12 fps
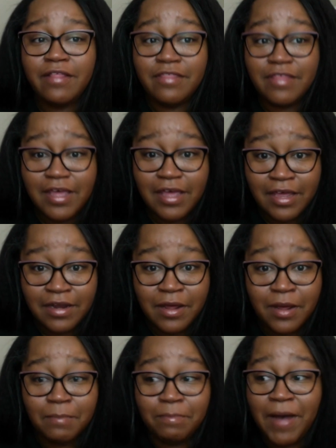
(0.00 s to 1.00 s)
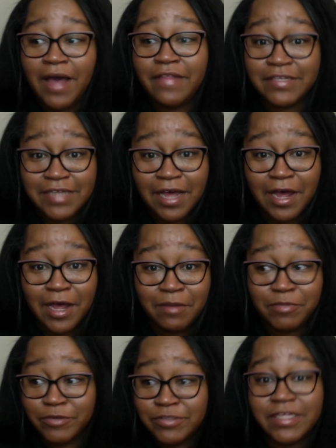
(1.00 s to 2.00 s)
then by the
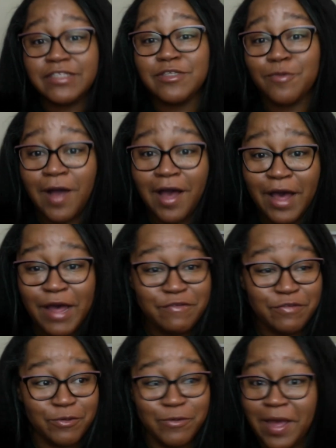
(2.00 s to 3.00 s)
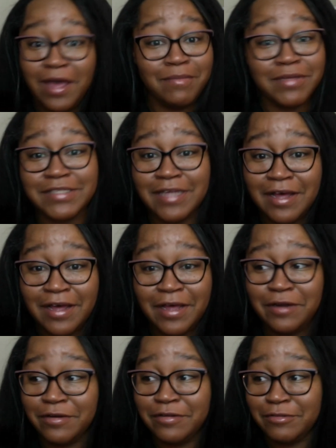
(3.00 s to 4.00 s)
time those things arrive through
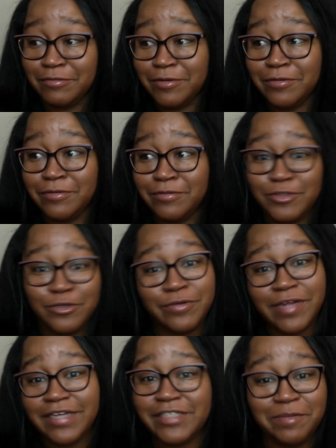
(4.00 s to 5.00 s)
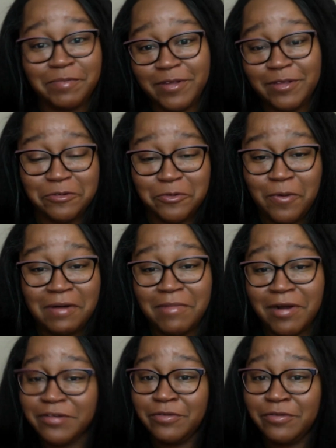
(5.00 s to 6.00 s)
Amazon or through 2-day shipping through
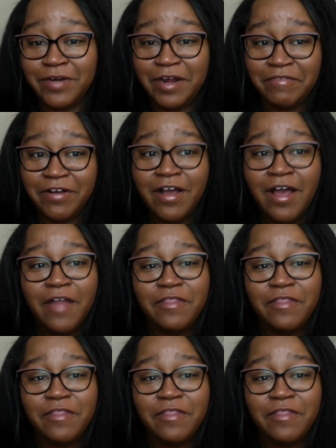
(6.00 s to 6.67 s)
Walmart or whatever,